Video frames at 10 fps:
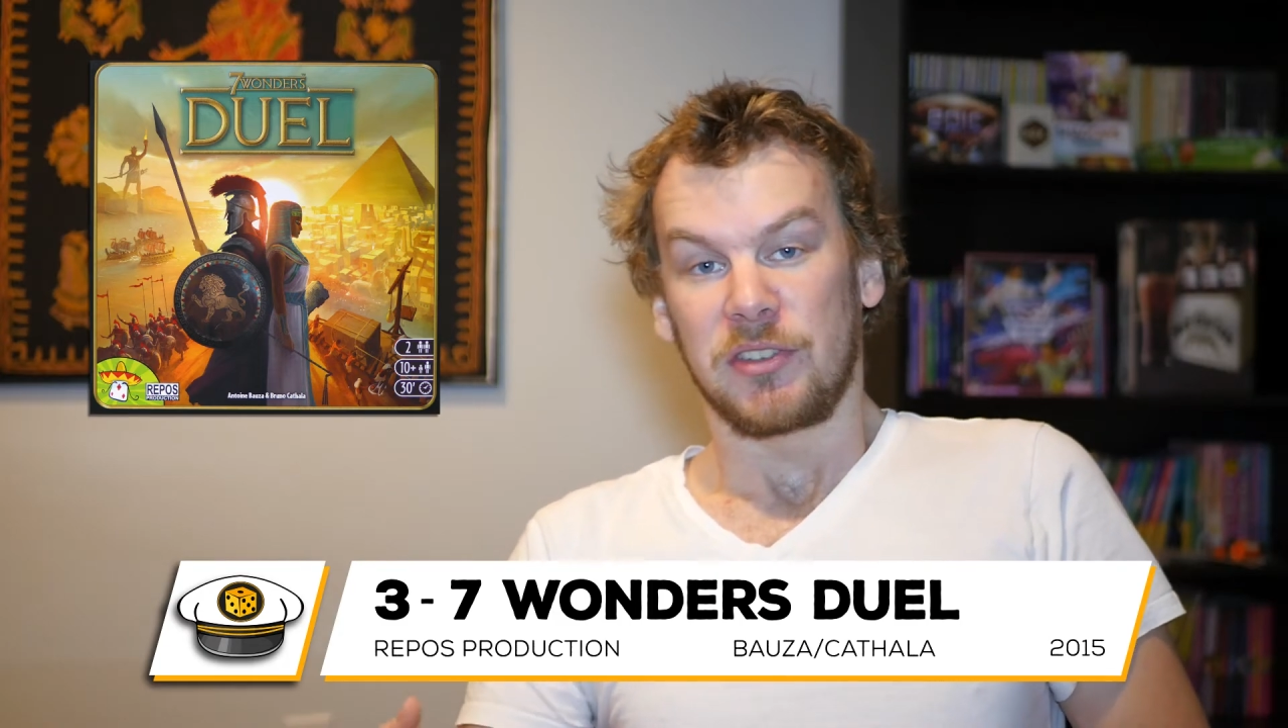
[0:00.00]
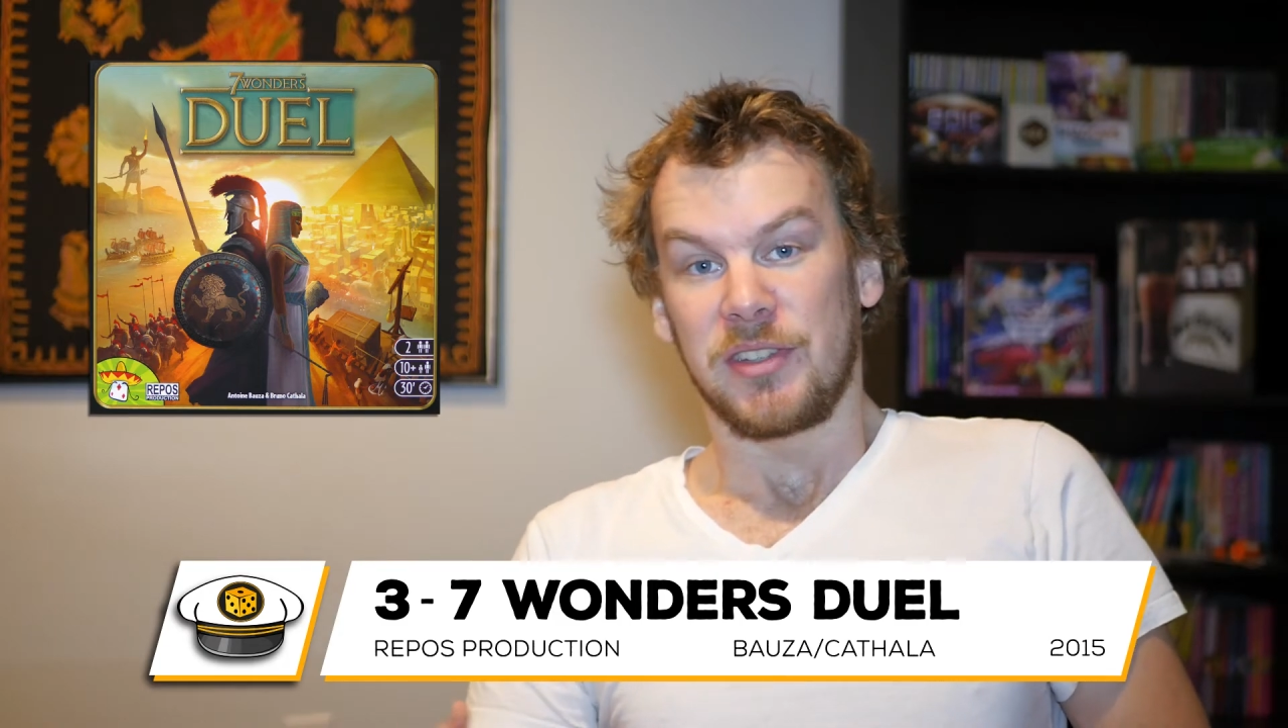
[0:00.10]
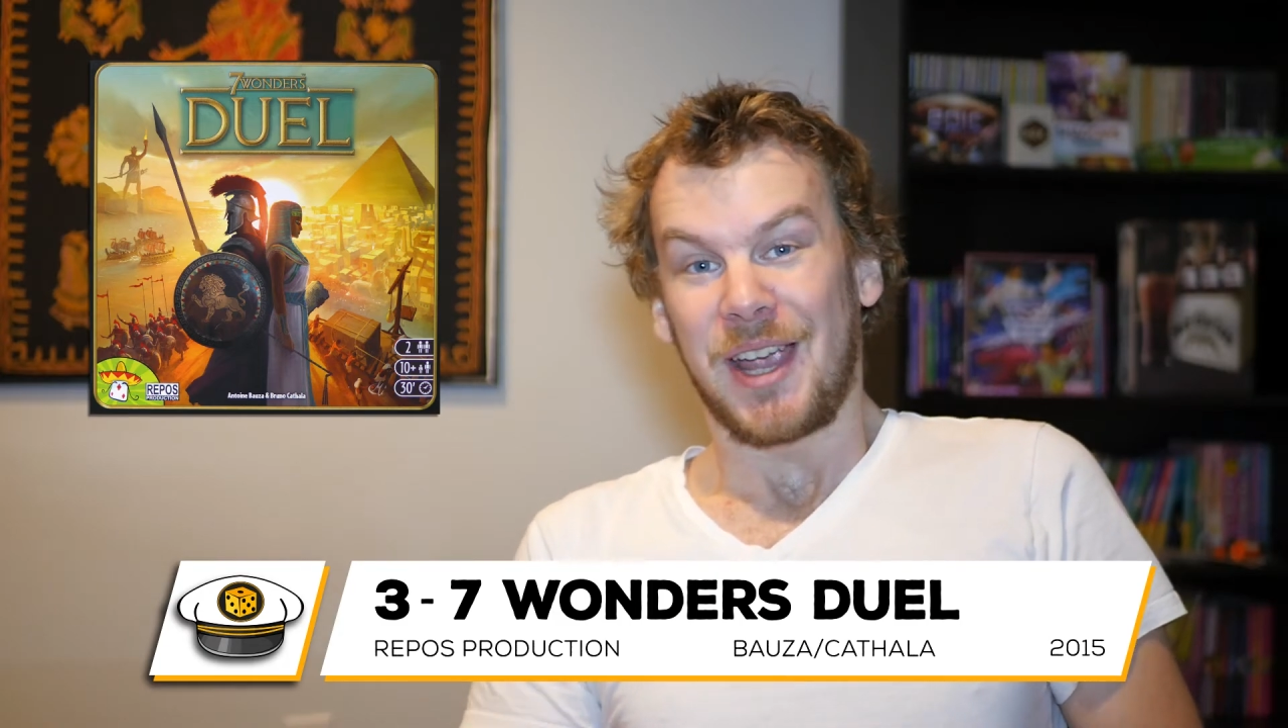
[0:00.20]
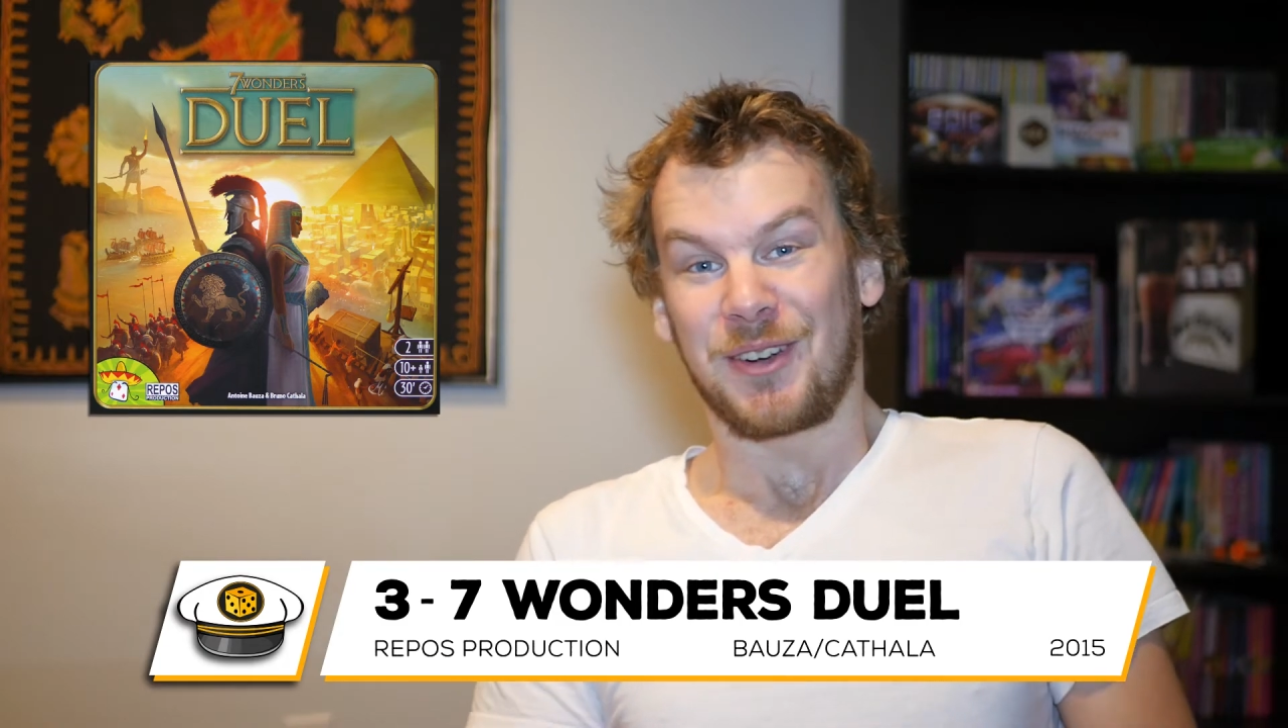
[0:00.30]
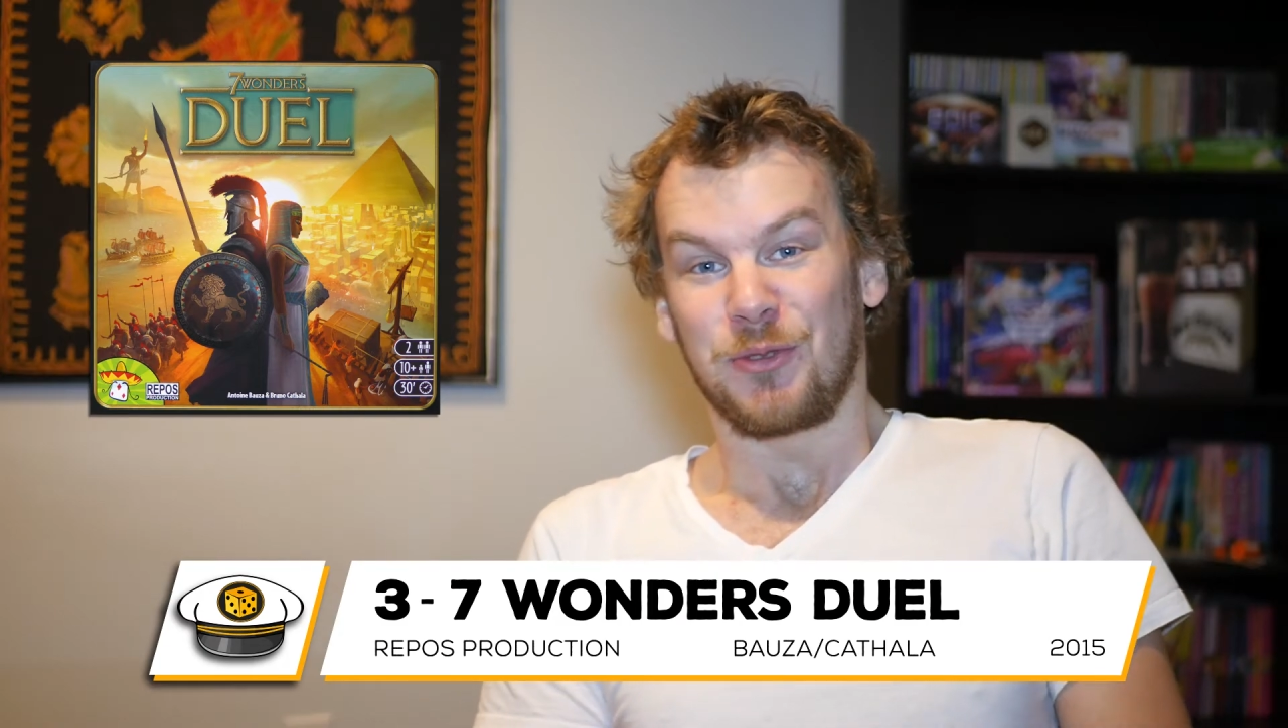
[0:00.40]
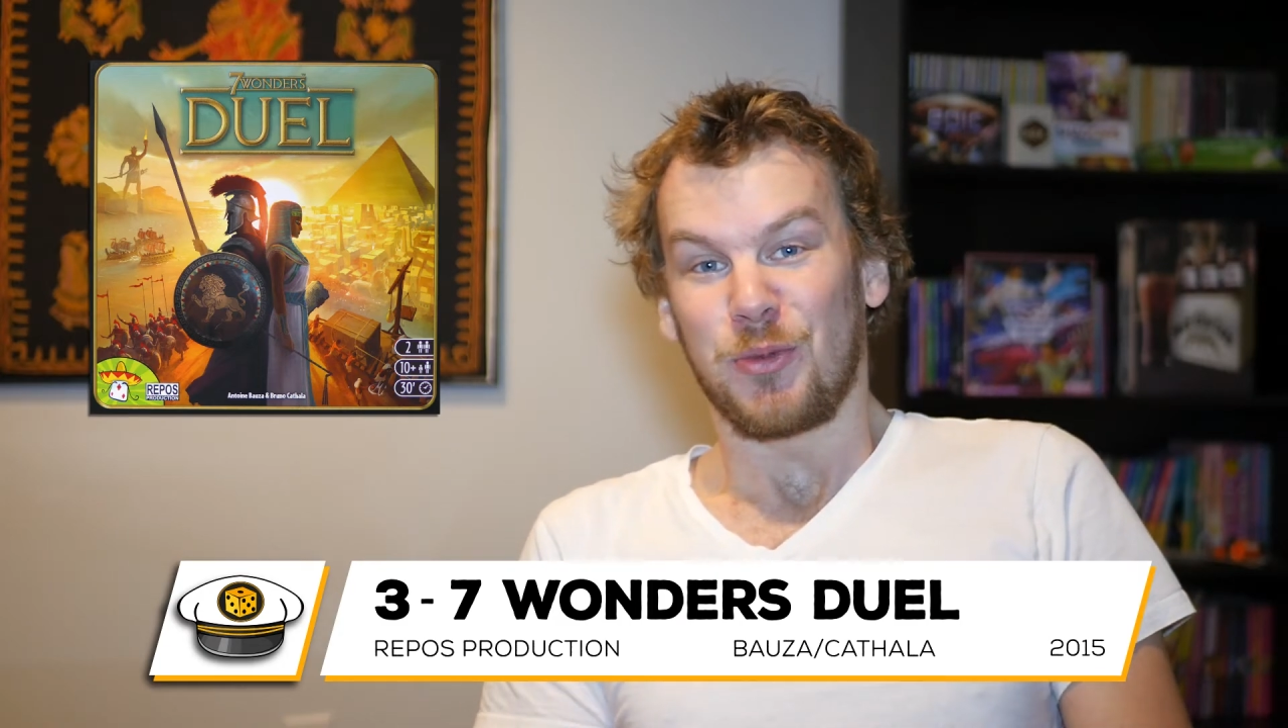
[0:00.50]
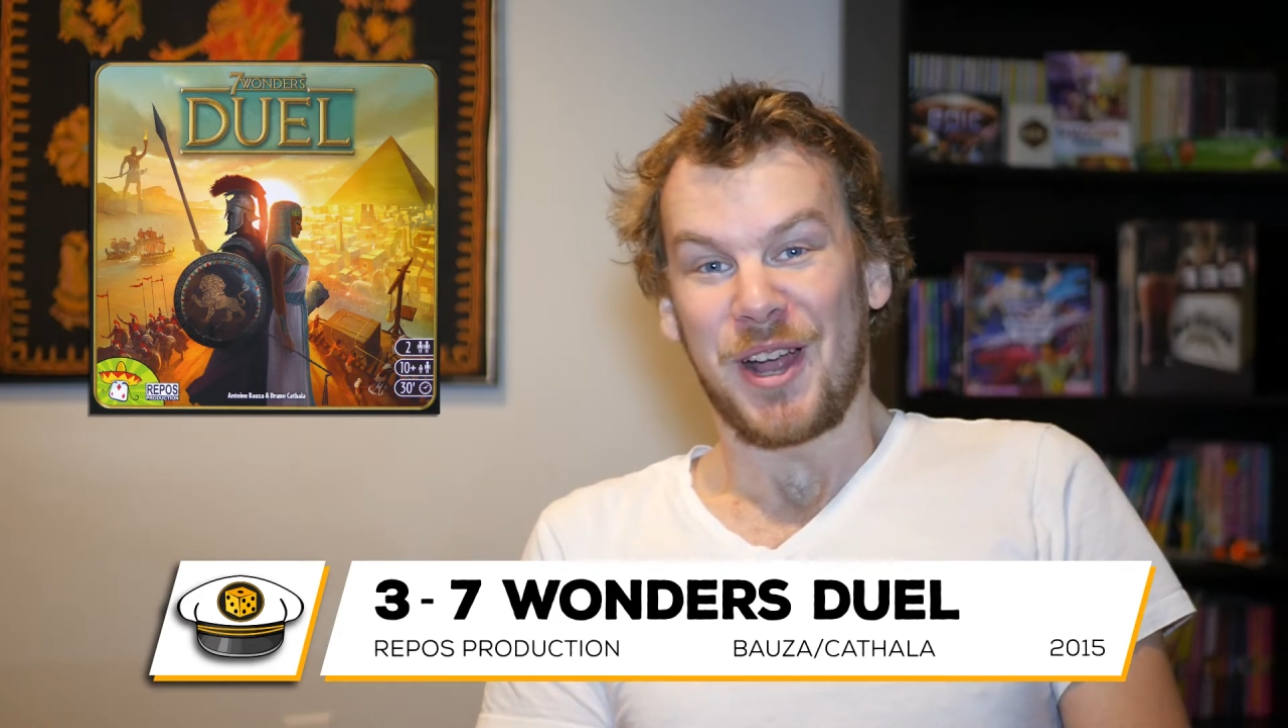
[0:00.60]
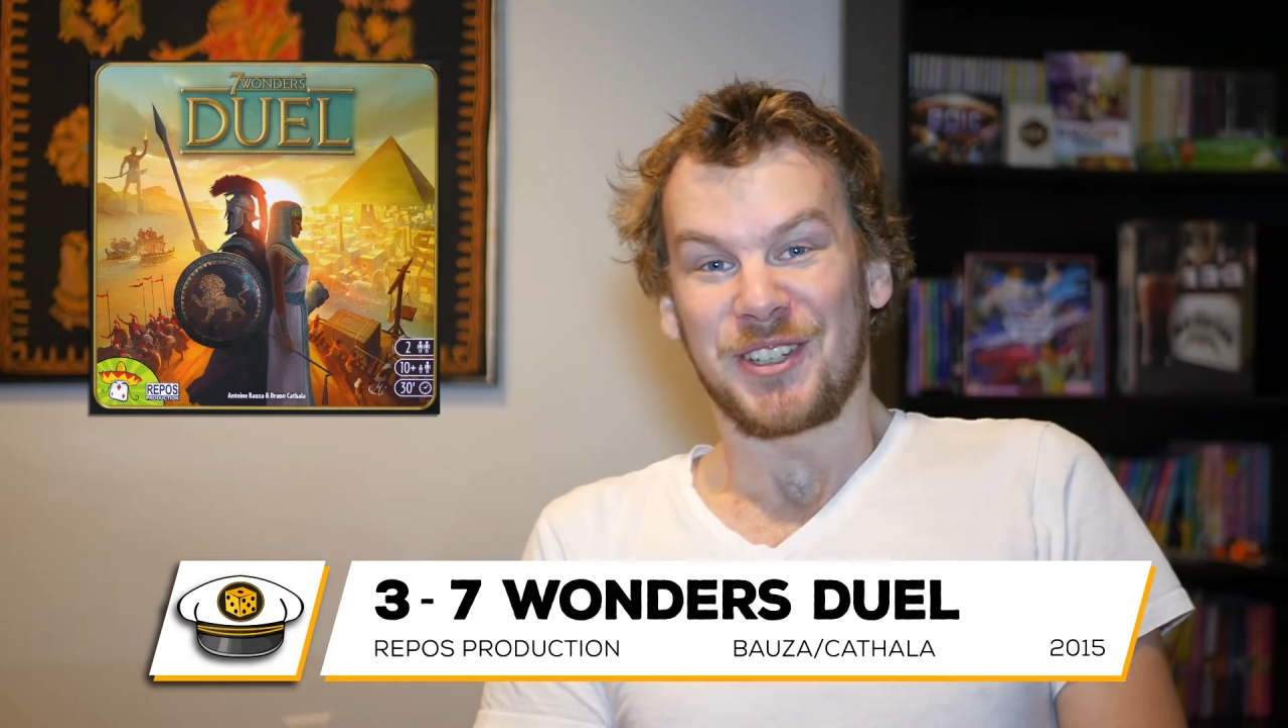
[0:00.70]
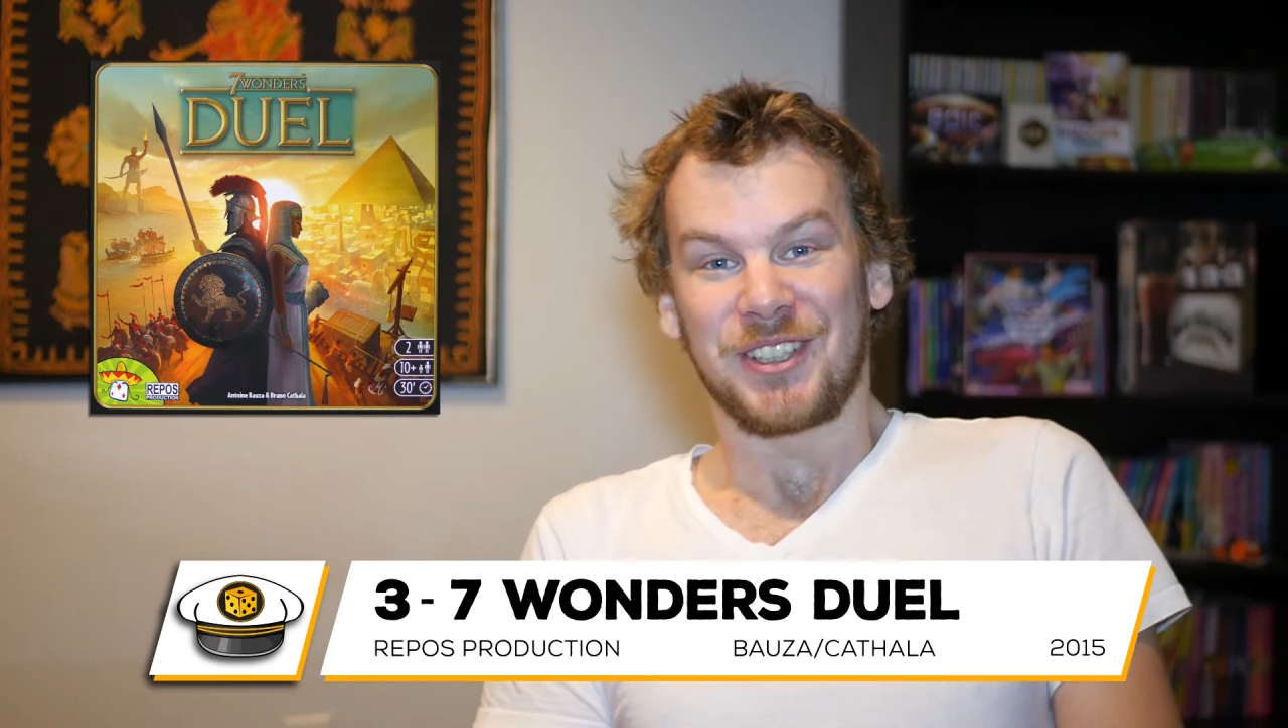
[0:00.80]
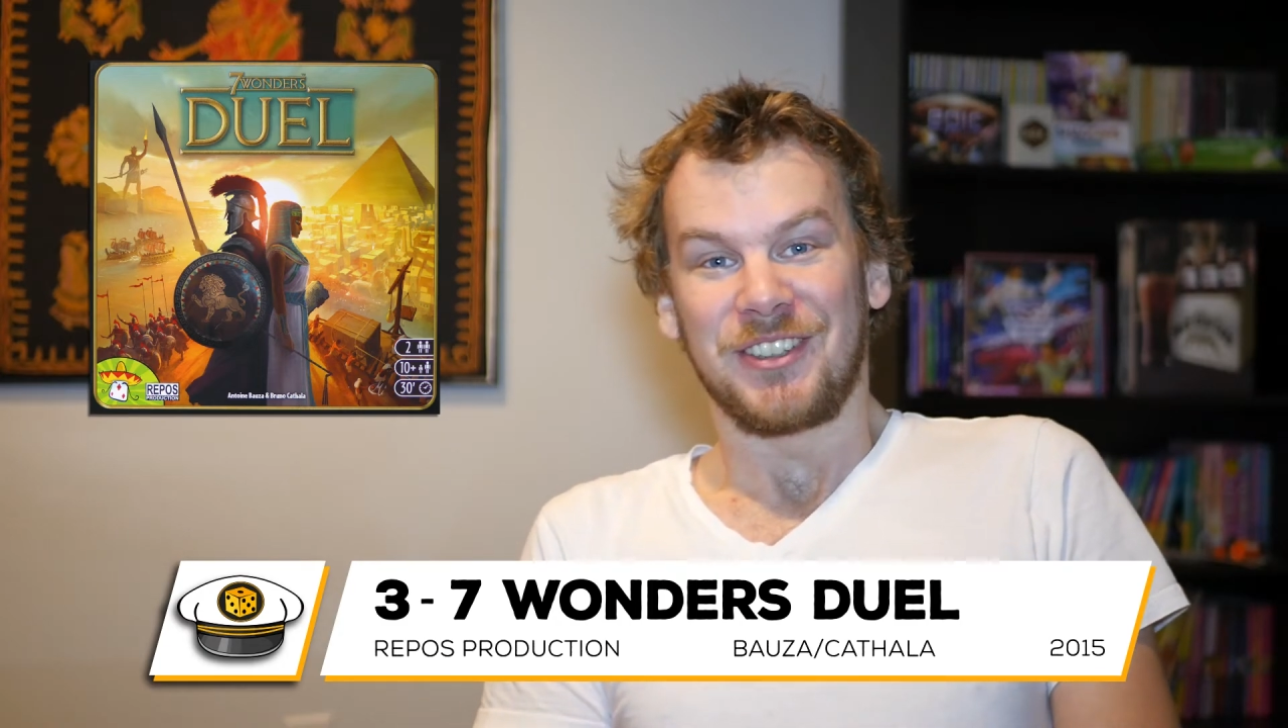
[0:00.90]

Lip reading: snag right